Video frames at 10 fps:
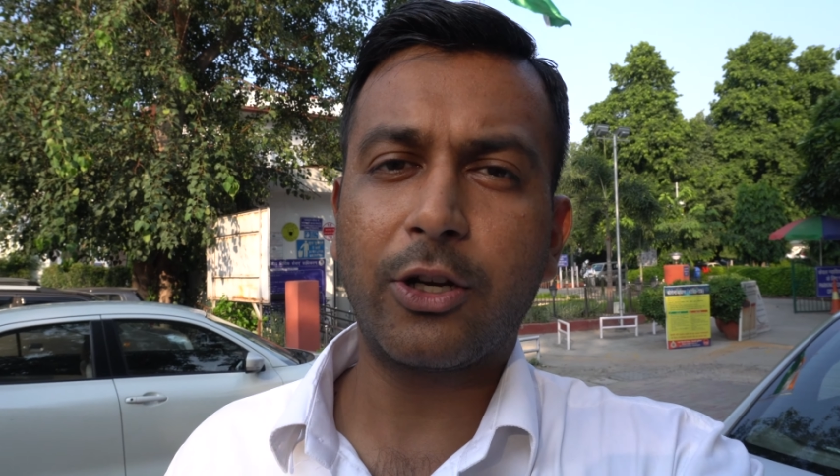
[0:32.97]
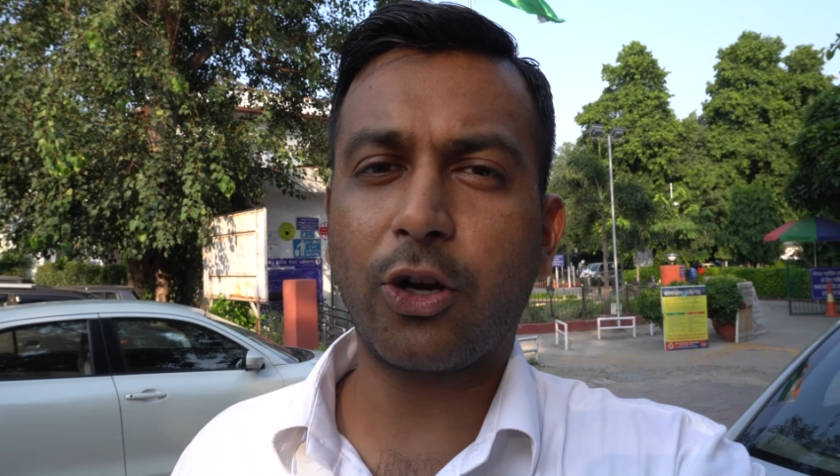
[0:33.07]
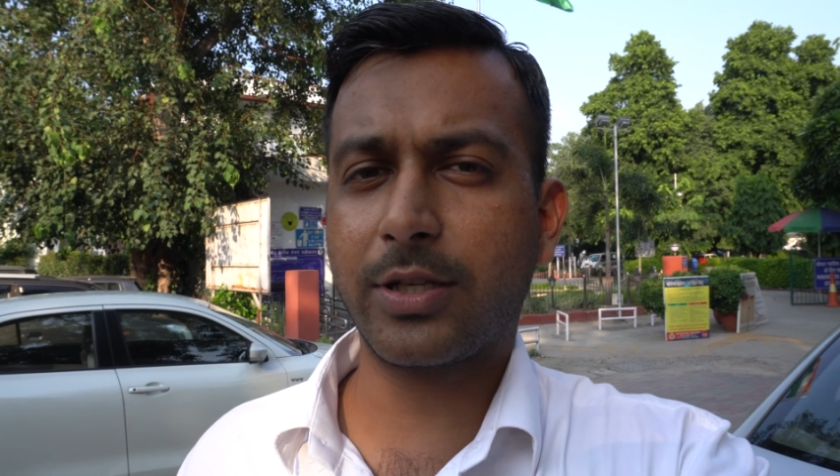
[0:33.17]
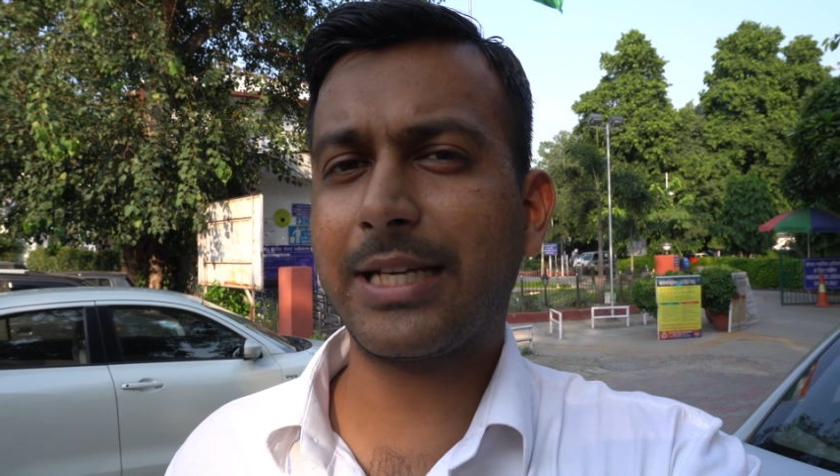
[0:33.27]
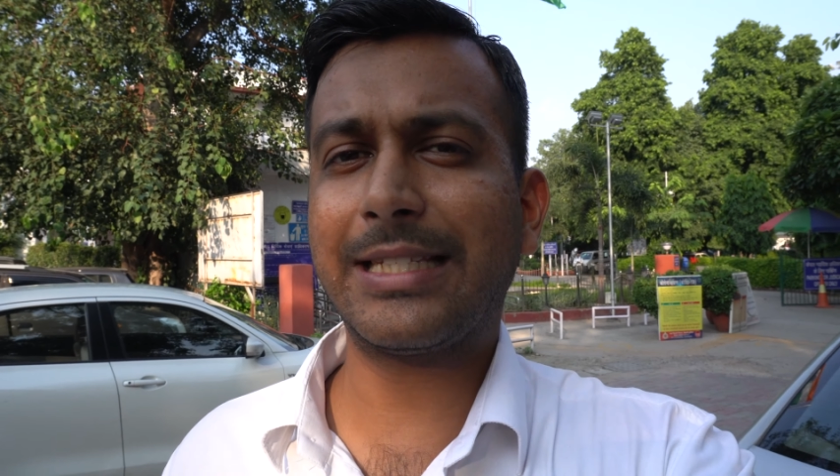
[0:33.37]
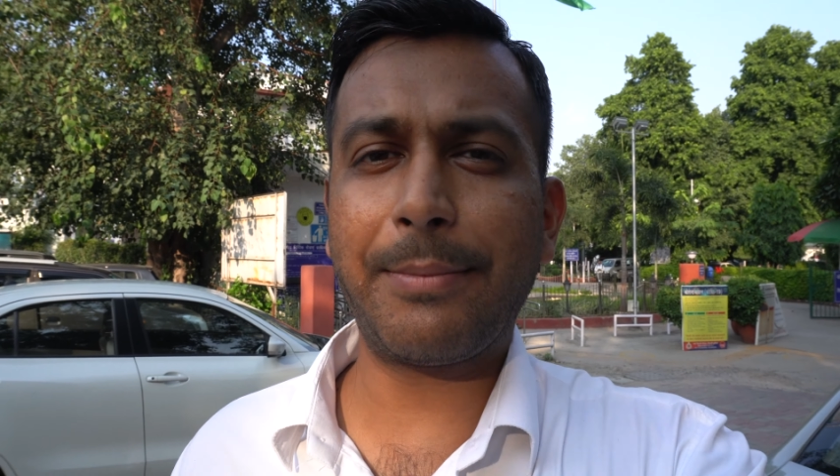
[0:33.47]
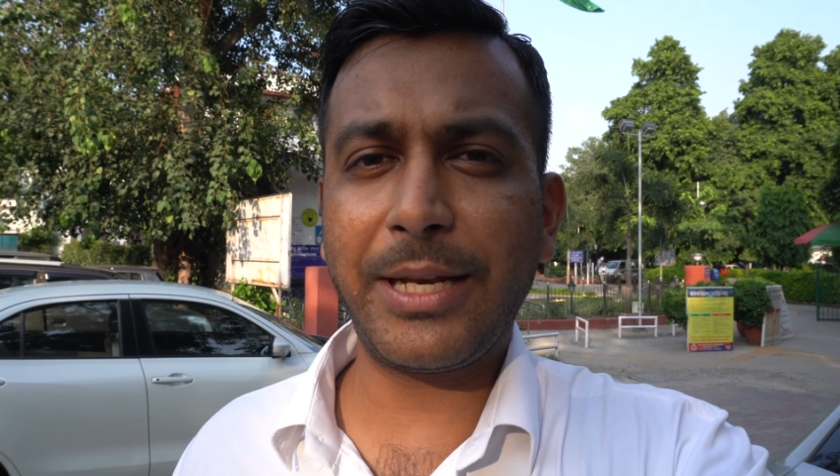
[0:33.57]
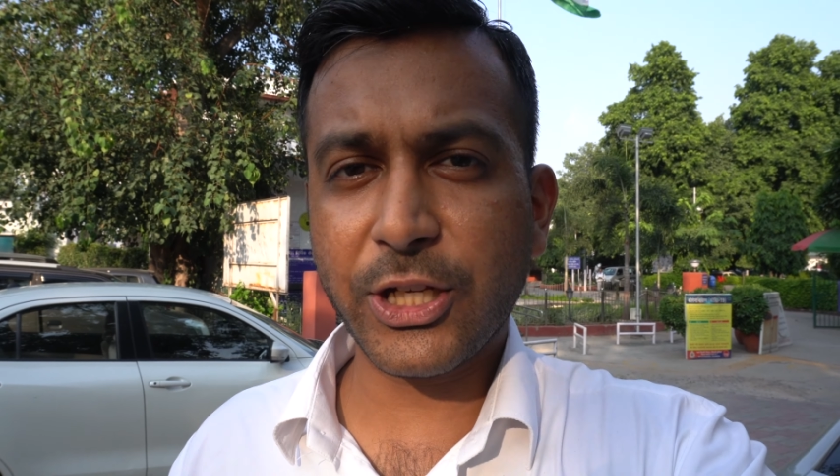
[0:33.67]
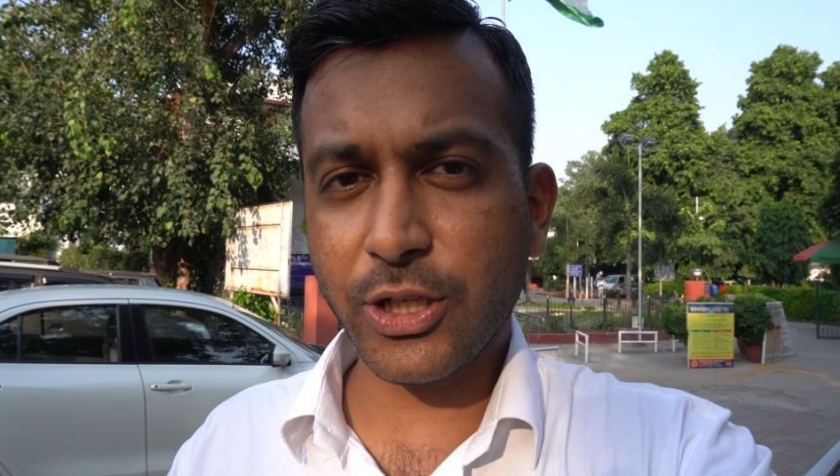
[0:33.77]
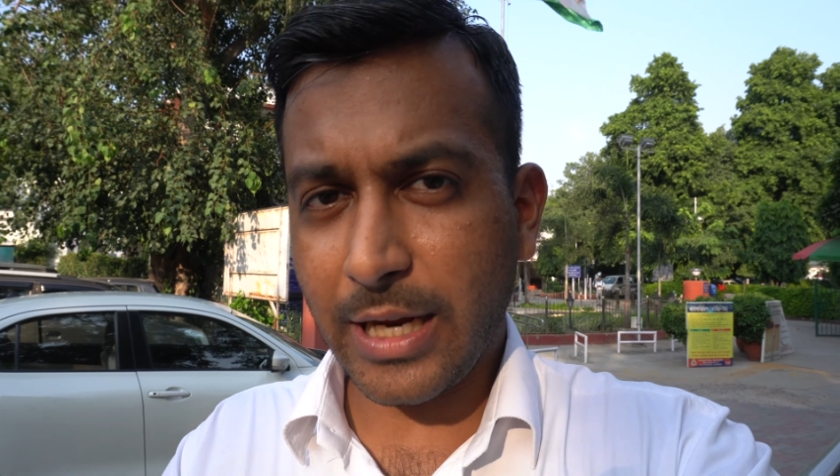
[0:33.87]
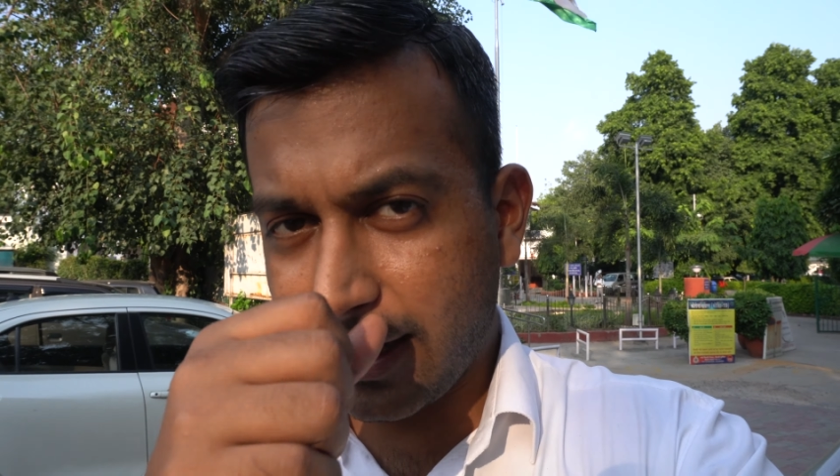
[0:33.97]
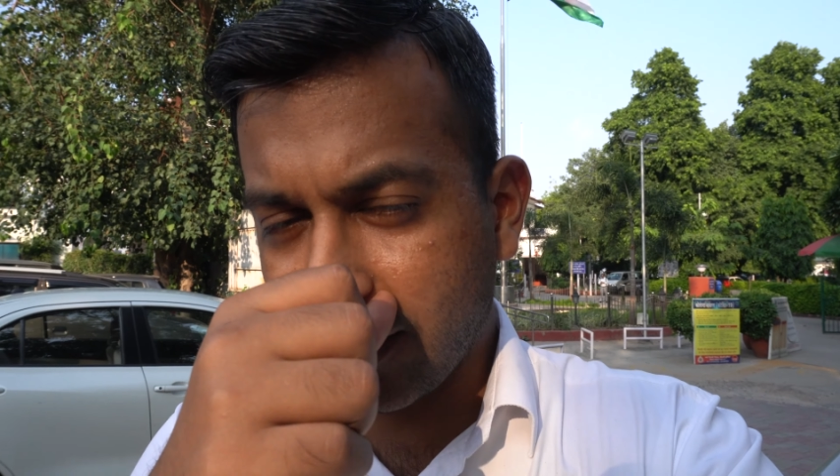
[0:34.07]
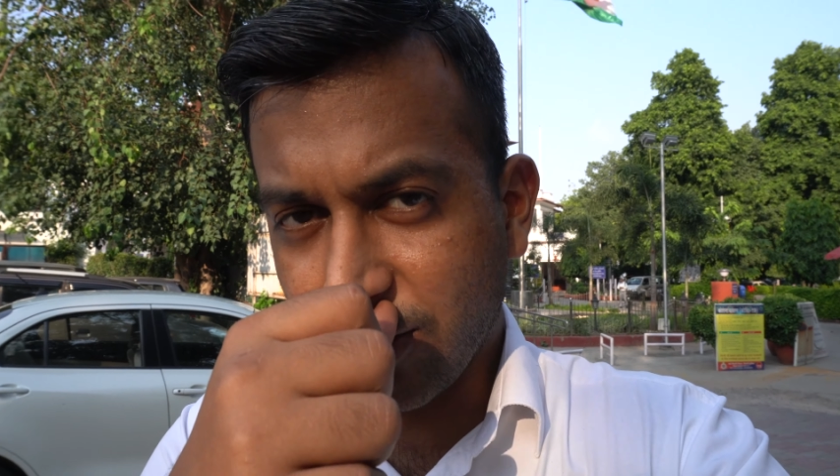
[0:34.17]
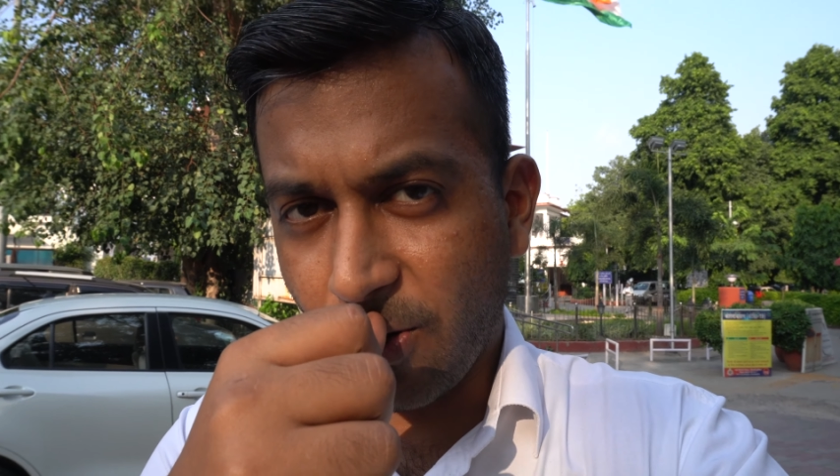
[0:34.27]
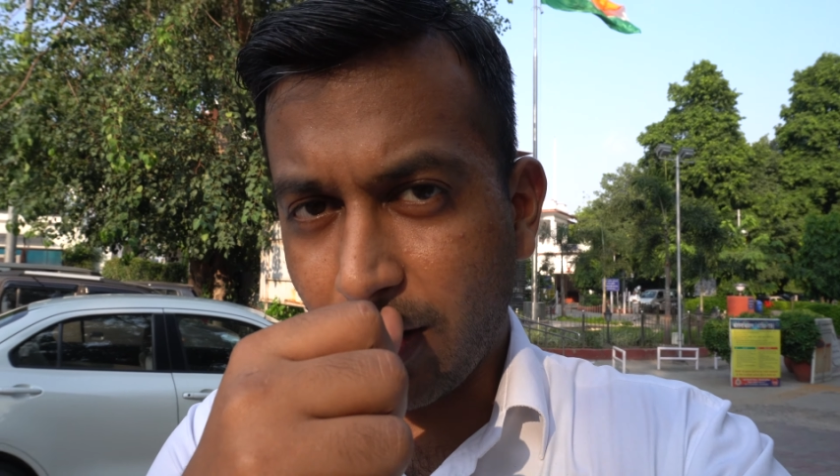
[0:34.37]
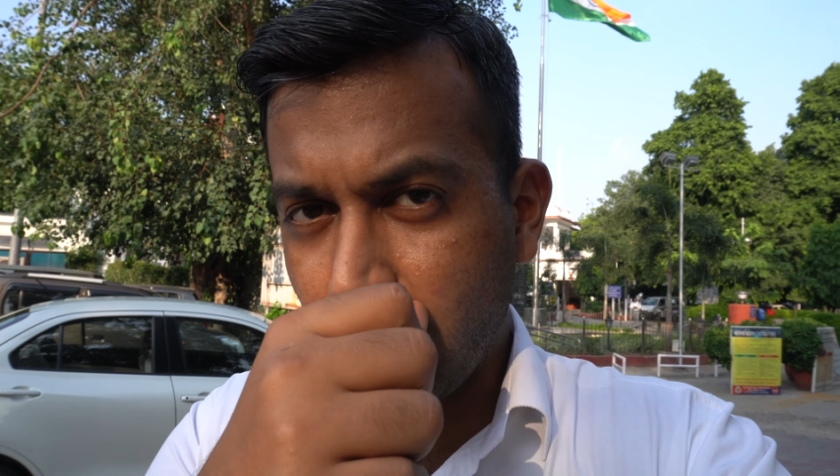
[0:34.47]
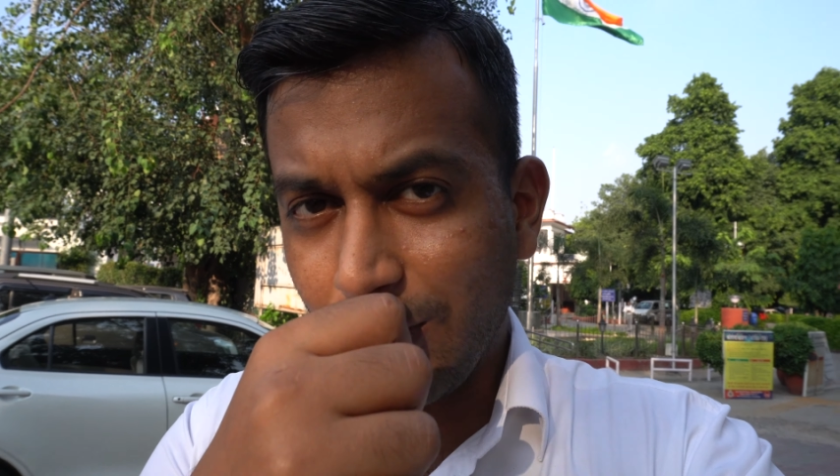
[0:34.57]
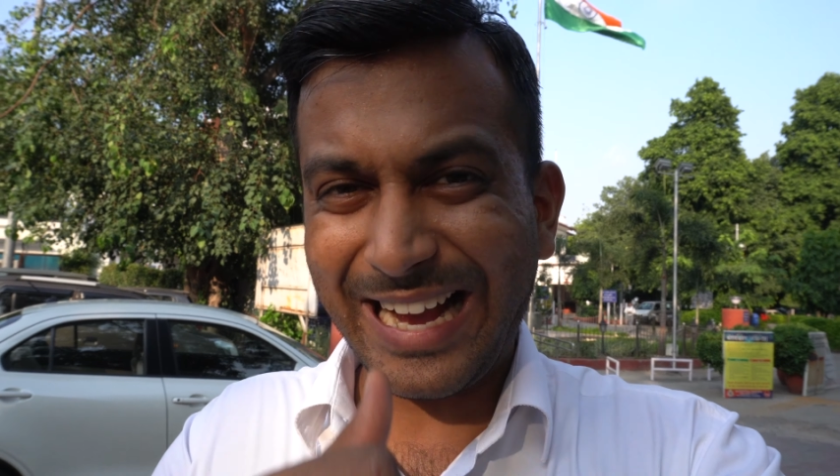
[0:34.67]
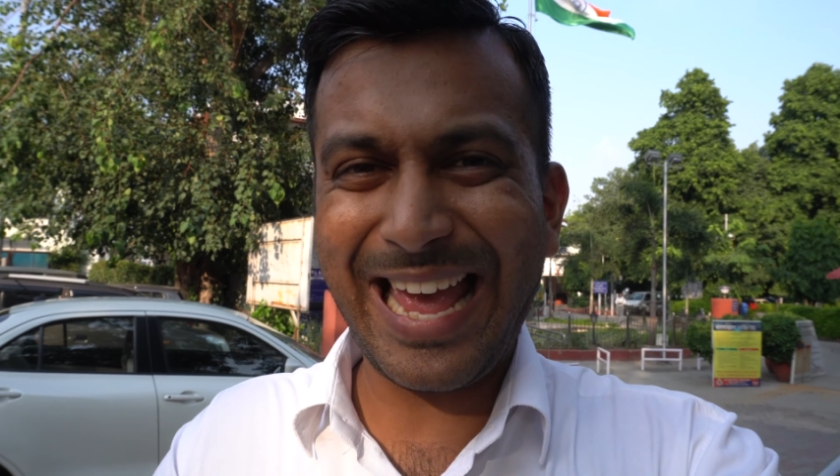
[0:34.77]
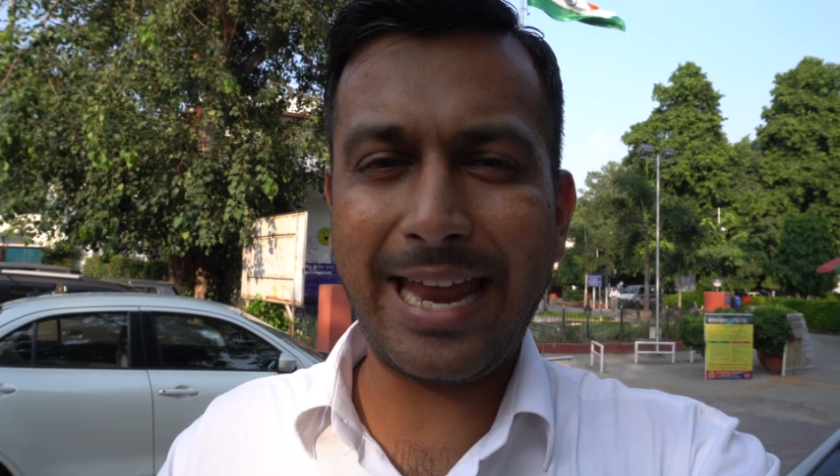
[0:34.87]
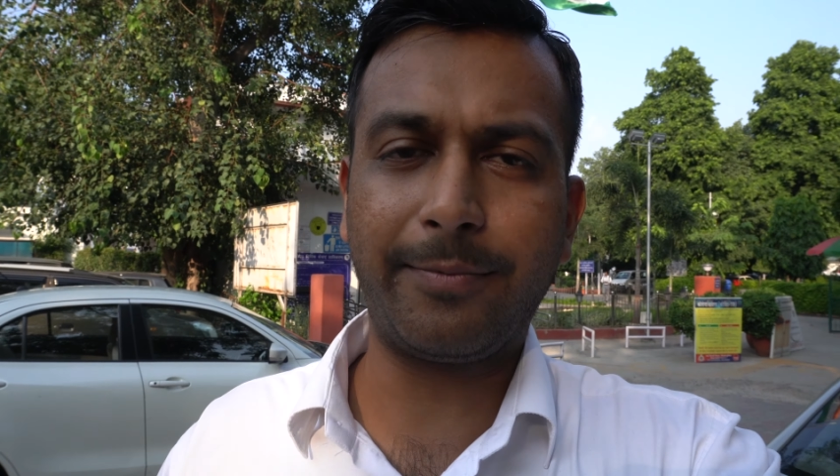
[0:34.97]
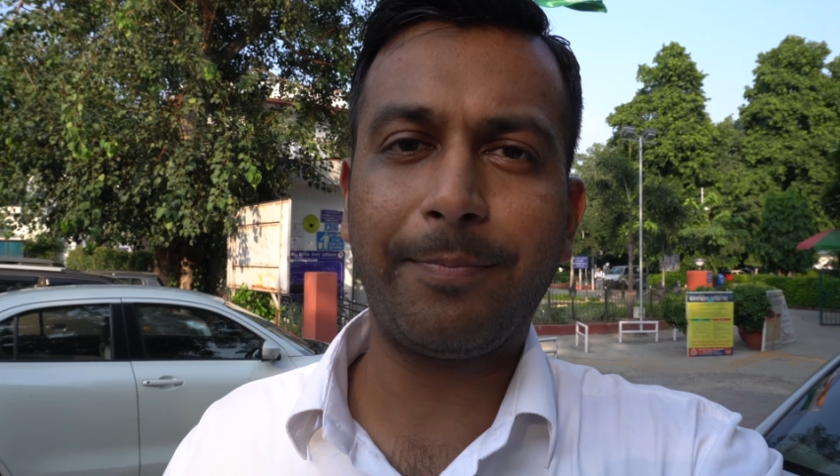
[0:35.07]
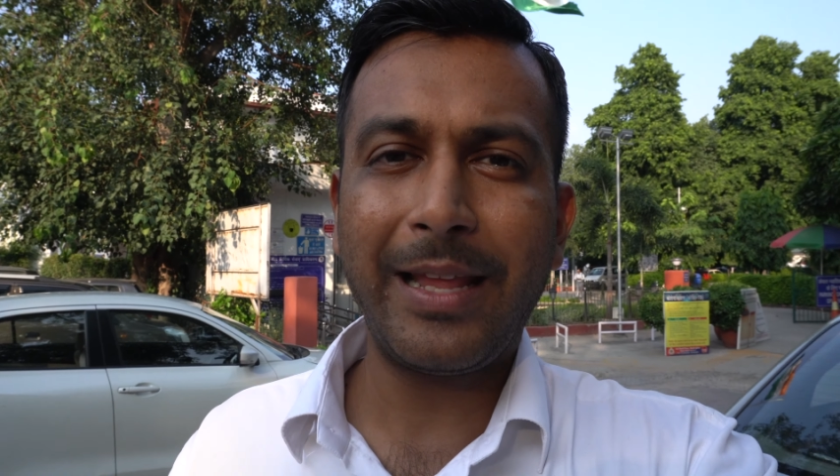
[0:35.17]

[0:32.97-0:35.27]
cross-examination, I'll call you again.